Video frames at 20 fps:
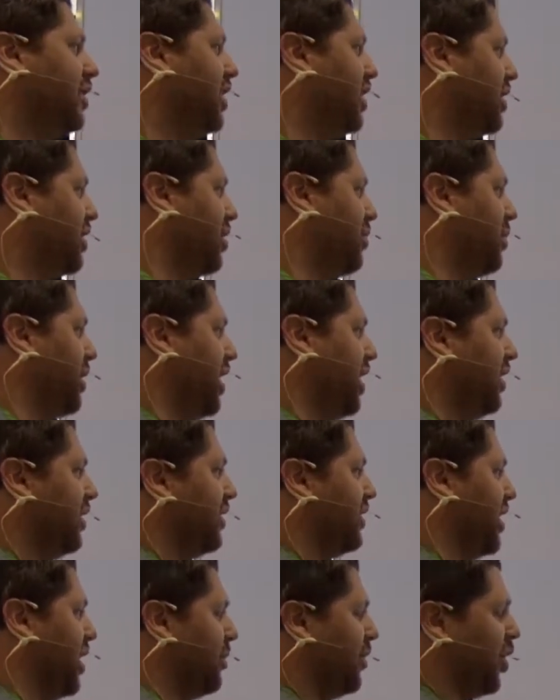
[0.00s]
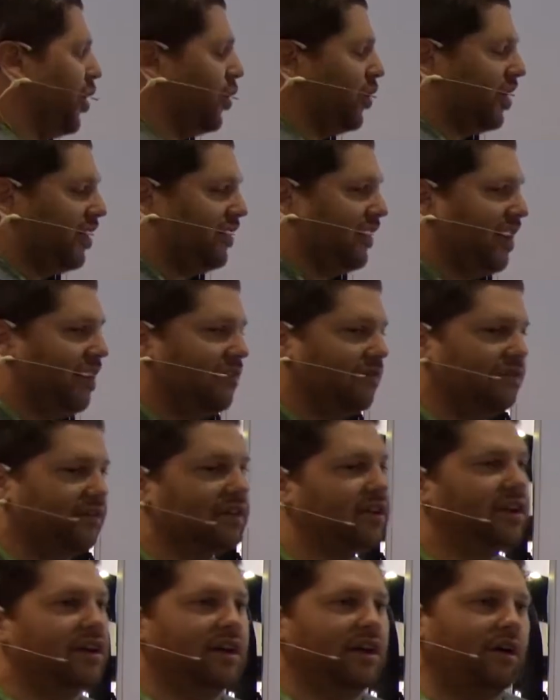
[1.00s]
It can be the same code in dev
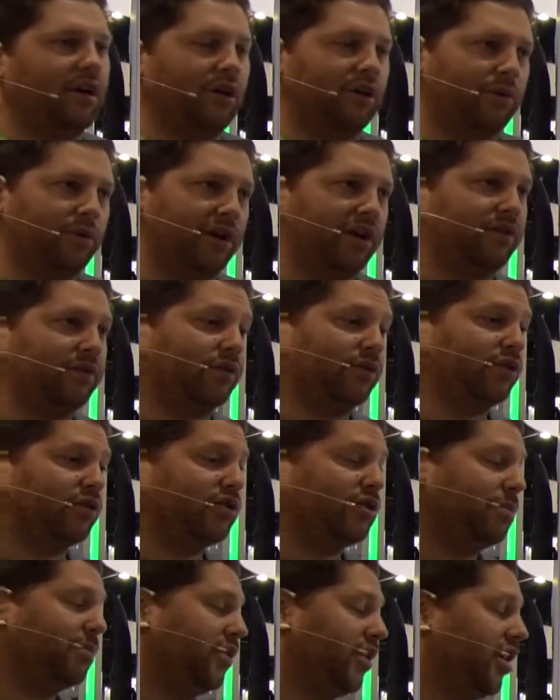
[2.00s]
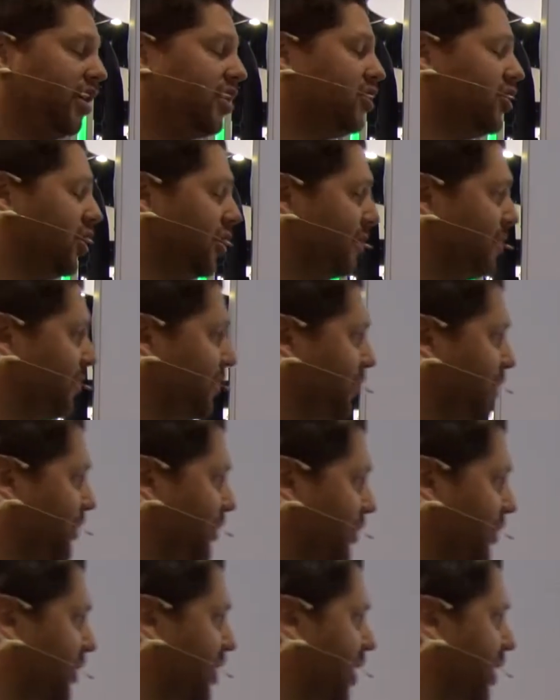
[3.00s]
all the way through to production.
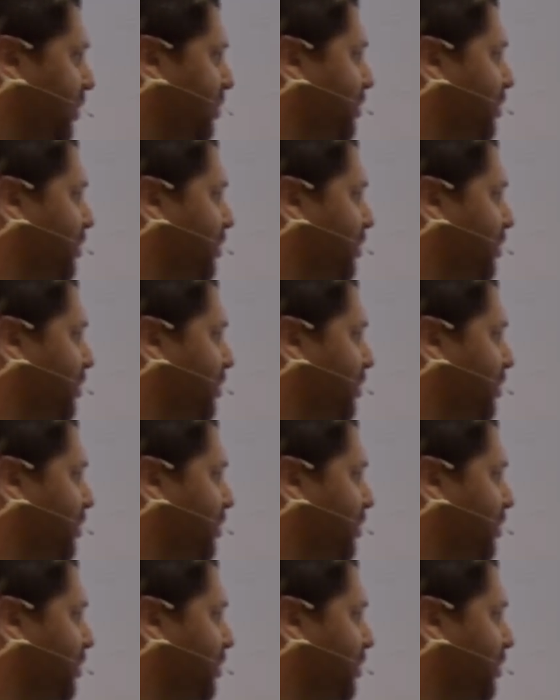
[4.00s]
Okay.